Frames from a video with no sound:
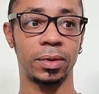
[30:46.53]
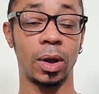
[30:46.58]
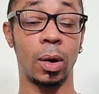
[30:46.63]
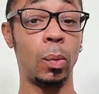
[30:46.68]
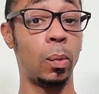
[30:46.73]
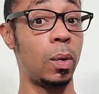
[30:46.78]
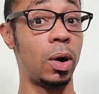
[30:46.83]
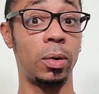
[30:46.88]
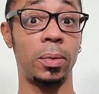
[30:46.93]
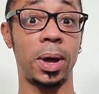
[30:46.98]

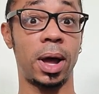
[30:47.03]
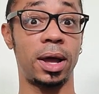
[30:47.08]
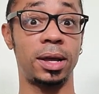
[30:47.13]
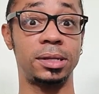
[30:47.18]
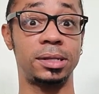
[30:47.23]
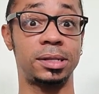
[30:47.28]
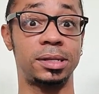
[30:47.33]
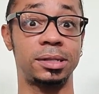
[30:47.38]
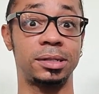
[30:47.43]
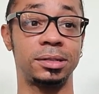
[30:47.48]
Whoa,
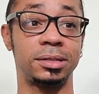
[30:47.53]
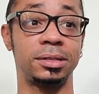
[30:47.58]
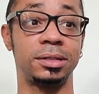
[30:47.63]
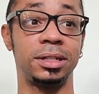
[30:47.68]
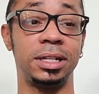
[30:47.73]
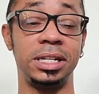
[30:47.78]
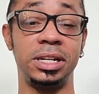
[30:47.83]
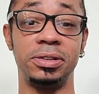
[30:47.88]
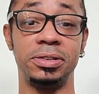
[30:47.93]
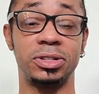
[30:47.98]
guys.
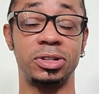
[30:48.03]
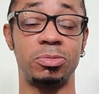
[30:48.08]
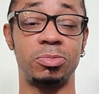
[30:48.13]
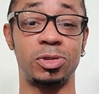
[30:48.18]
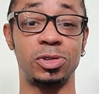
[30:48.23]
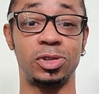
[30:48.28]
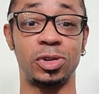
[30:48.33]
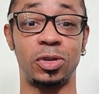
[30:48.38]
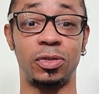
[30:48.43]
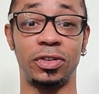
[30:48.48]
The year's
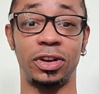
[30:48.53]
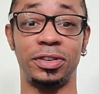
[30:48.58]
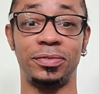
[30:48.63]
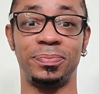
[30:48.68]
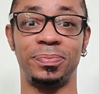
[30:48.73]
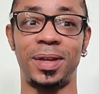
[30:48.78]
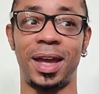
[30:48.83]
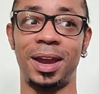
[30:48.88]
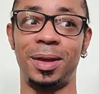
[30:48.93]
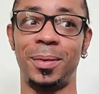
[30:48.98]
almost over.
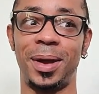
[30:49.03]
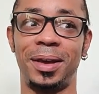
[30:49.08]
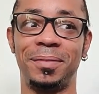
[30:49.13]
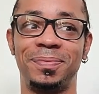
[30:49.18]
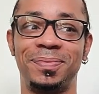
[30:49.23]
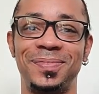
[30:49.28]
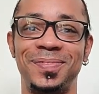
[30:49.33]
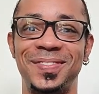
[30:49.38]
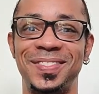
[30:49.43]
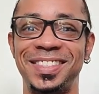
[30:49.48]
Anyway,
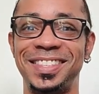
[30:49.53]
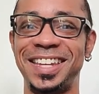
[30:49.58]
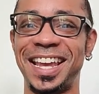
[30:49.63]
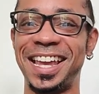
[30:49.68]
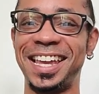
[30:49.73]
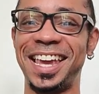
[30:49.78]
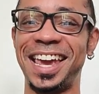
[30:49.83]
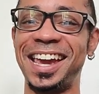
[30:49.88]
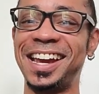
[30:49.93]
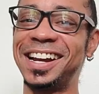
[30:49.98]

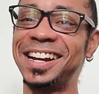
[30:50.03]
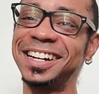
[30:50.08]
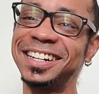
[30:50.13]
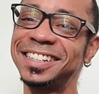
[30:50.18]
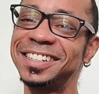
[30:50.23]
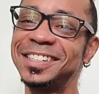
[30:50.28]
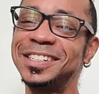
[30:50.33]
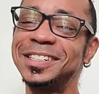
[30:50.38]
take care.